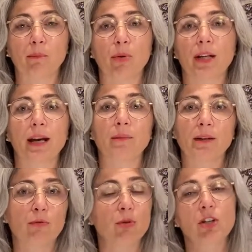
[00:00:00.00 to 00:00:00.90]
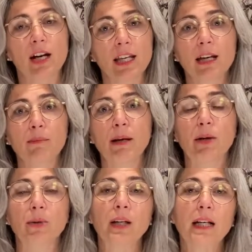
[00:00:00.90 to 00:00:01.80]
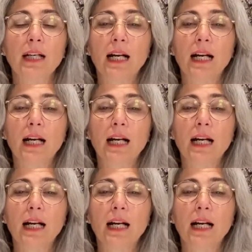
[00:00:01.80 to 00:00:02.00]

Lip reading: pretty. I mean, if we're talking about